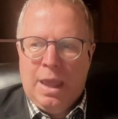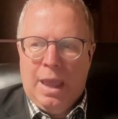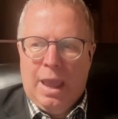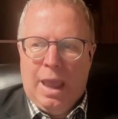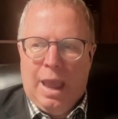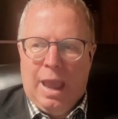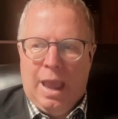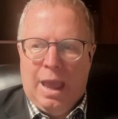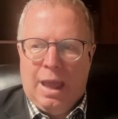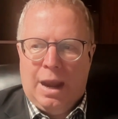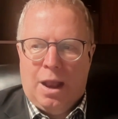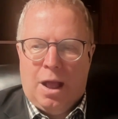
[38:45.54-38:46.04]

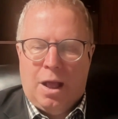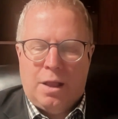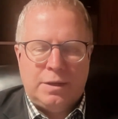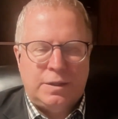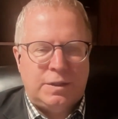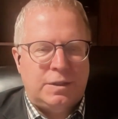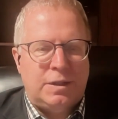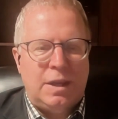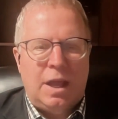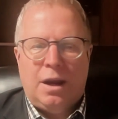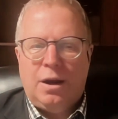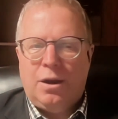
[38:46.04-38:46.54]
and I'll
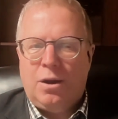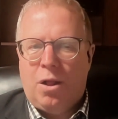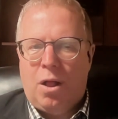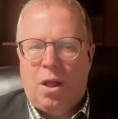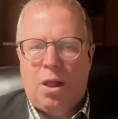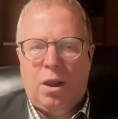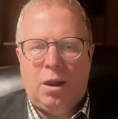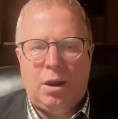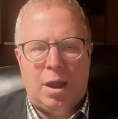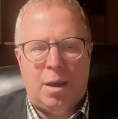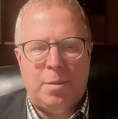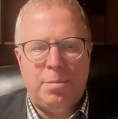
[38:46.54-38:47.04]
set it
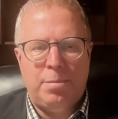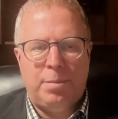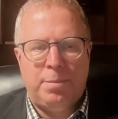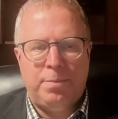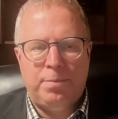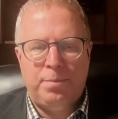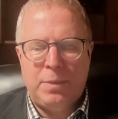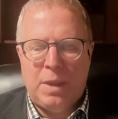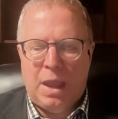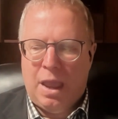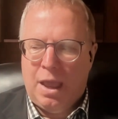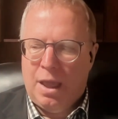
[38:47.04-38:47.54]
all up
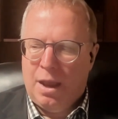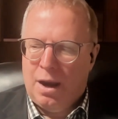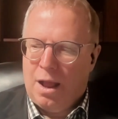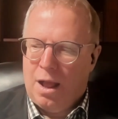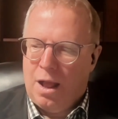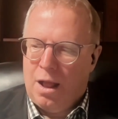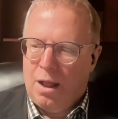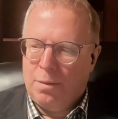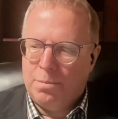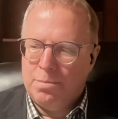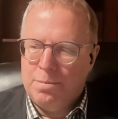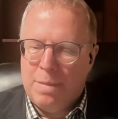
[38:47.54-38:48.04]
and
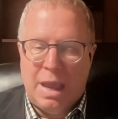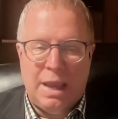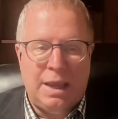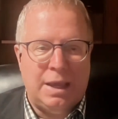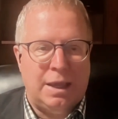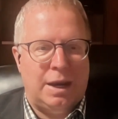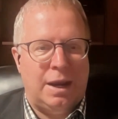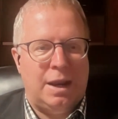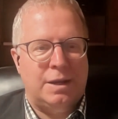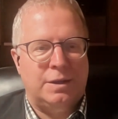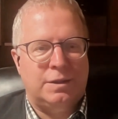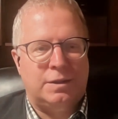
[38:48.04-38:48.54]
I'll make it
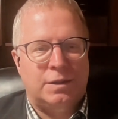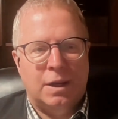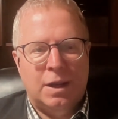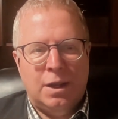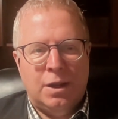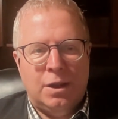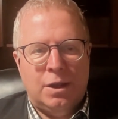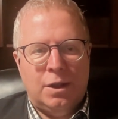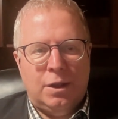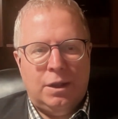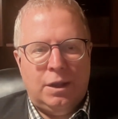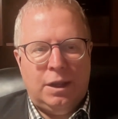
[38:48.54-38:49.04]
as
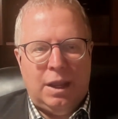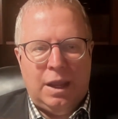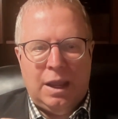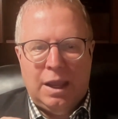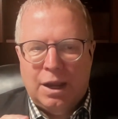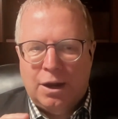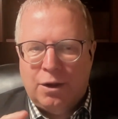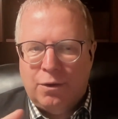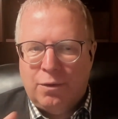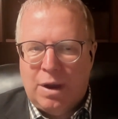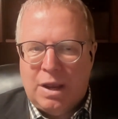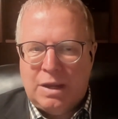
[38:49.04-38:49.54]

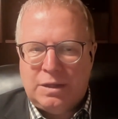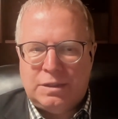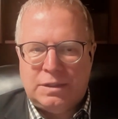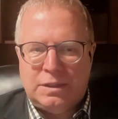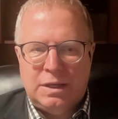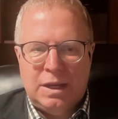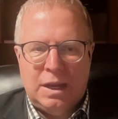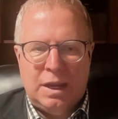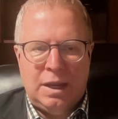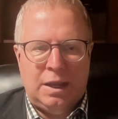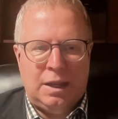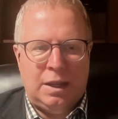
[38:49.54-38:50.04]

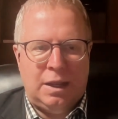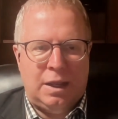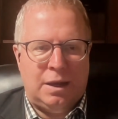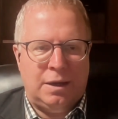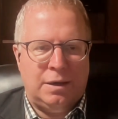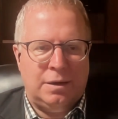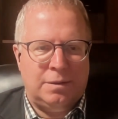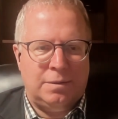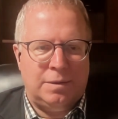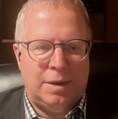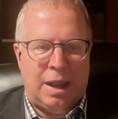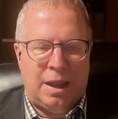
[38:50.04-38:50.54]
interesting
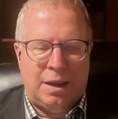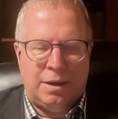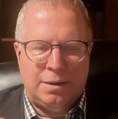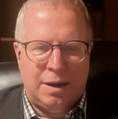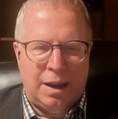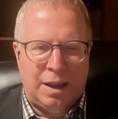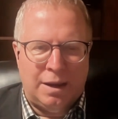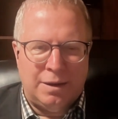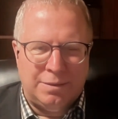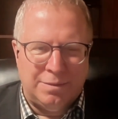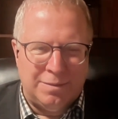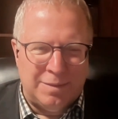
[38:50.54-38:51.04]
and and
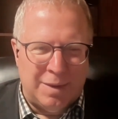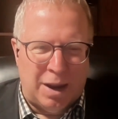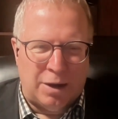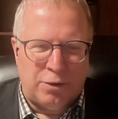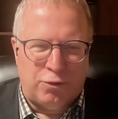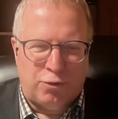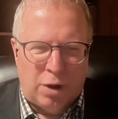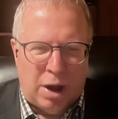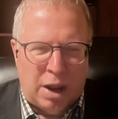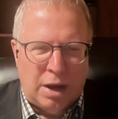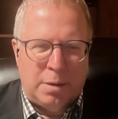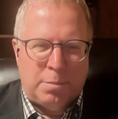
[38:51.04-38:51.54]
and I'll
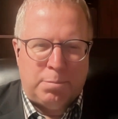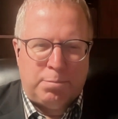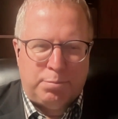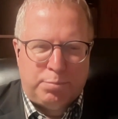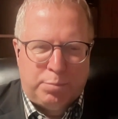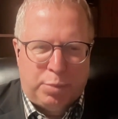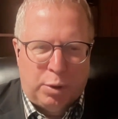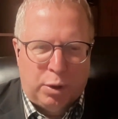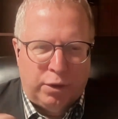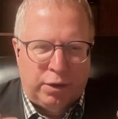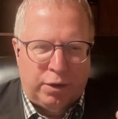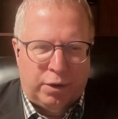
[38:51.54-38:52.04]
try to
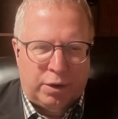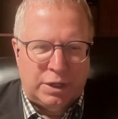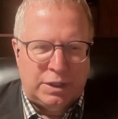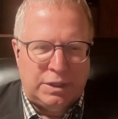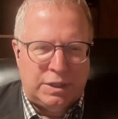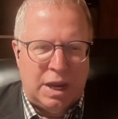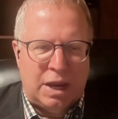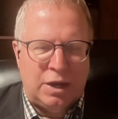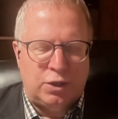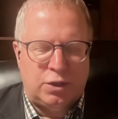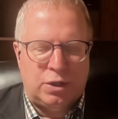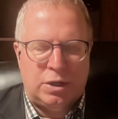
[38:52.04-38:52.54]
pull their
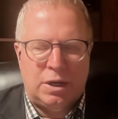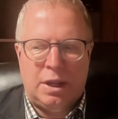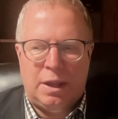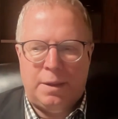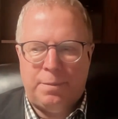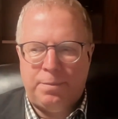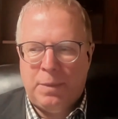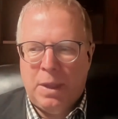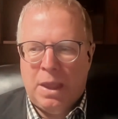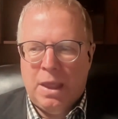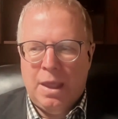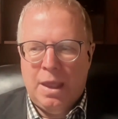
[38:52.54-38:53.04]
attention in
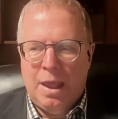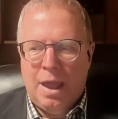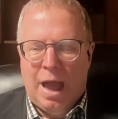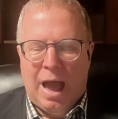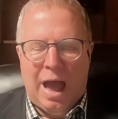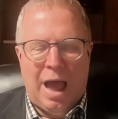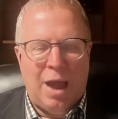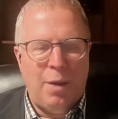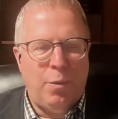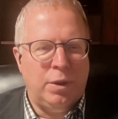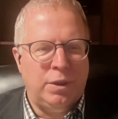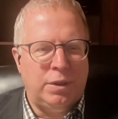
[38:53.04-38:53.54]

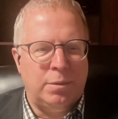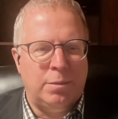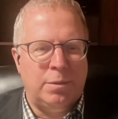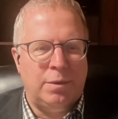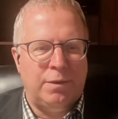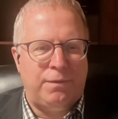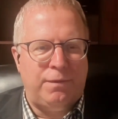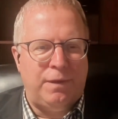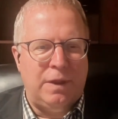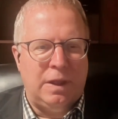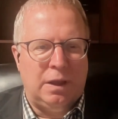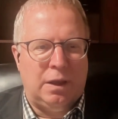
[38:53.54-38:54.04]
I want them to
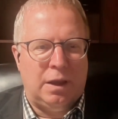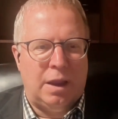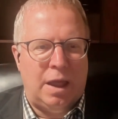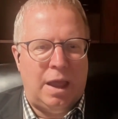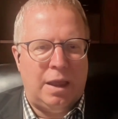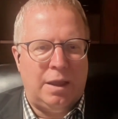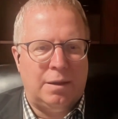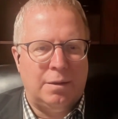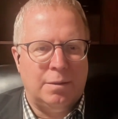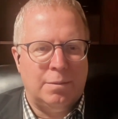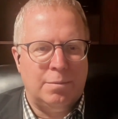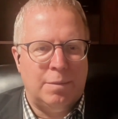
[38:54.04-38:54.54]
feel
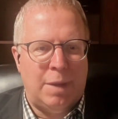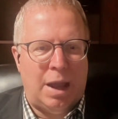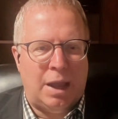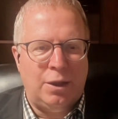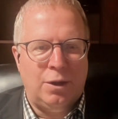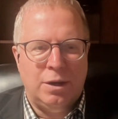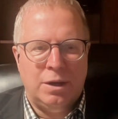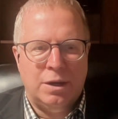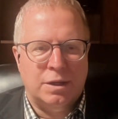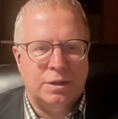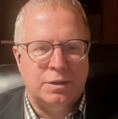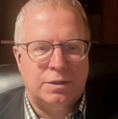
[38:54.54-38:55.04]
like, my
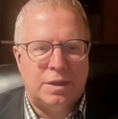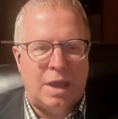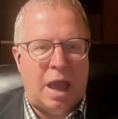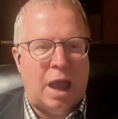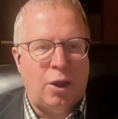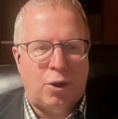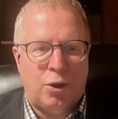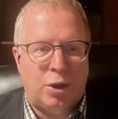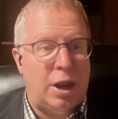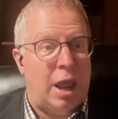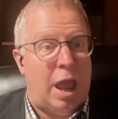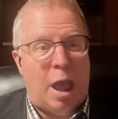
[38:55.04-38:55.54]
goodness, that
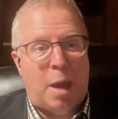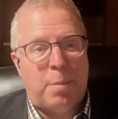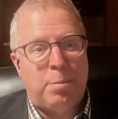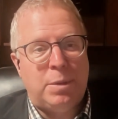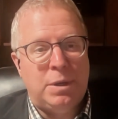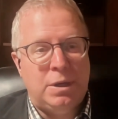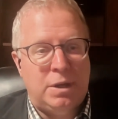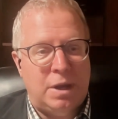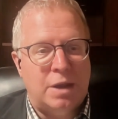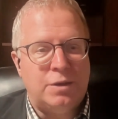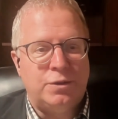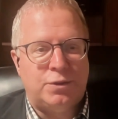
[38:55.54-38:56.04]
could have
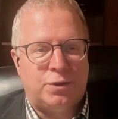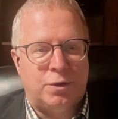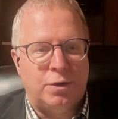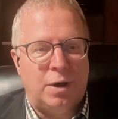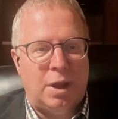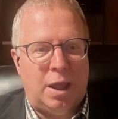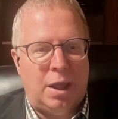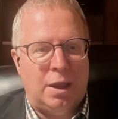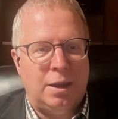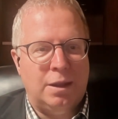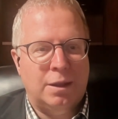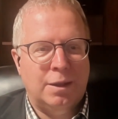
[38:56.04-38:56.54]
happened
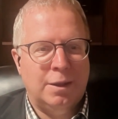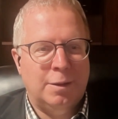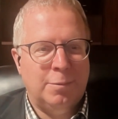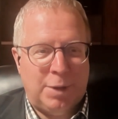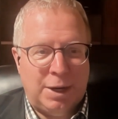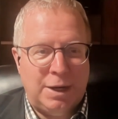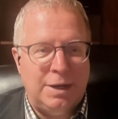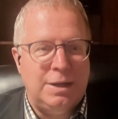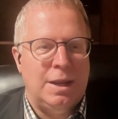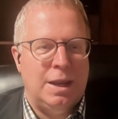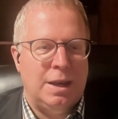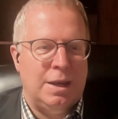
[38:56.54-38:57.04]
yesterday, but
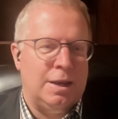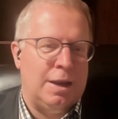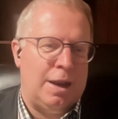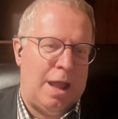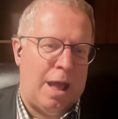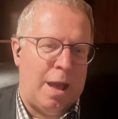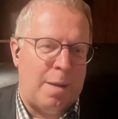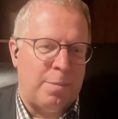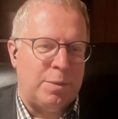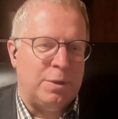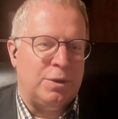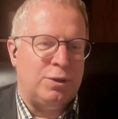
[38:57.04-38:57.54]
it didn't. It
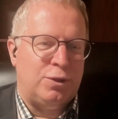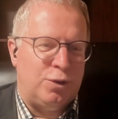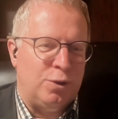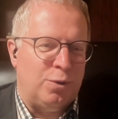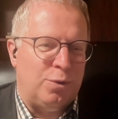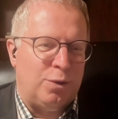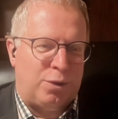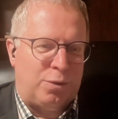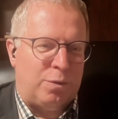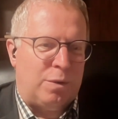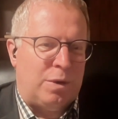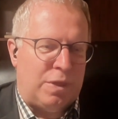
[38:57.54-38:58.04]
happened two or
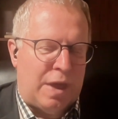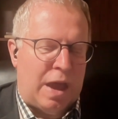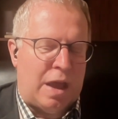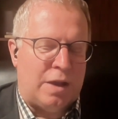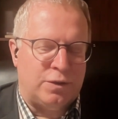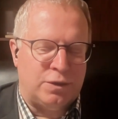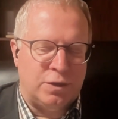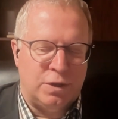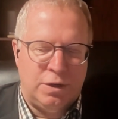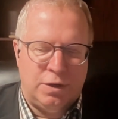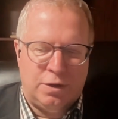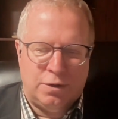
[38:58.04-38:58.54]

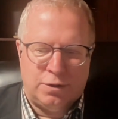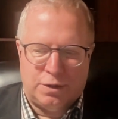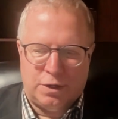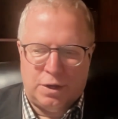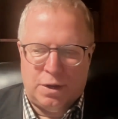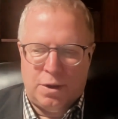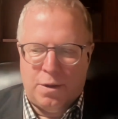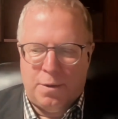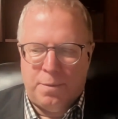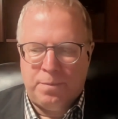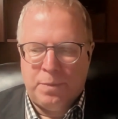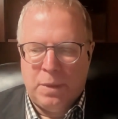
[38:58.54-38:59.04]
3,000 years
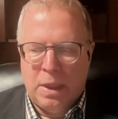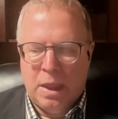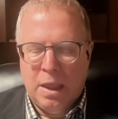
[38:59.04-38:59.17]
ago.